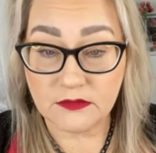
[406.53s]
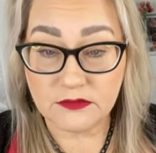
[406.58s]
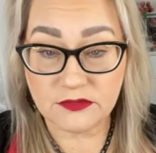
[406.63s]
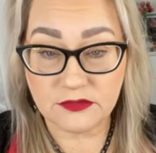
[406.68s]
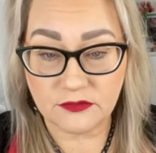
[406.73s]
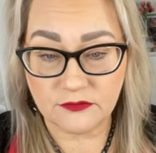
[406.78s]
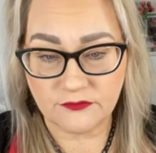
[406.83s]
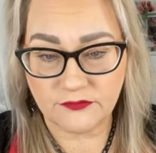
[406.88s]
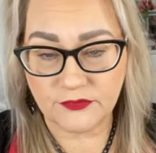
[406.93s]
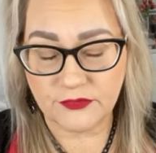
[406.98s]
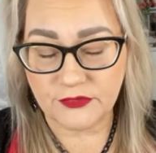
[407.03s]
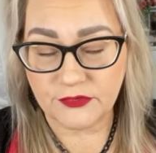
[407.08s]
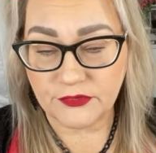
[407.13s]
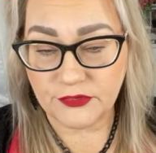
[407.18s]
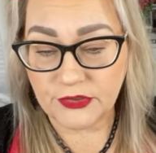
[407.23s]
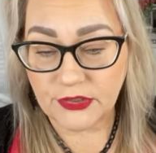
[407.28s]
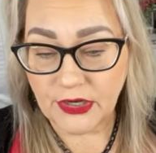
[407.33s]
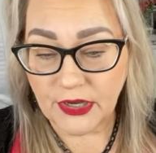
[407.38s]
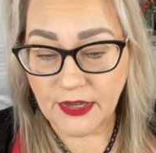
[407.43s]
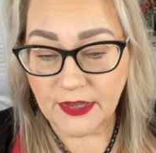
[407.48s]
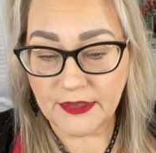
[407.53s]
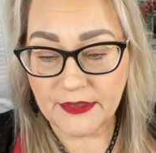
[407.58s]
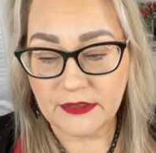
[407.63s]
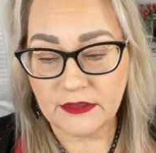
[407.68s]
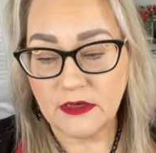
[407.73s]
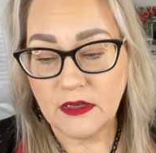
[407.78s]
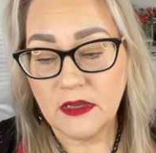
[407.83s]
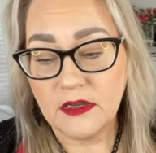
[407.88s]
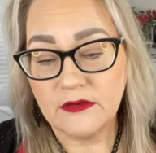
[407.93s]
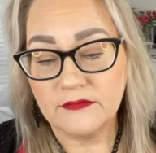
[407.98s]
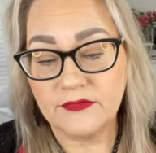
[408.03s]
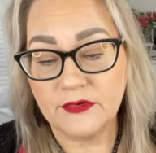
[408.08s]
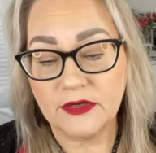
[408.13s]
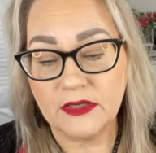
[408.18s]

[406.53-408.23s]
So for your gut, for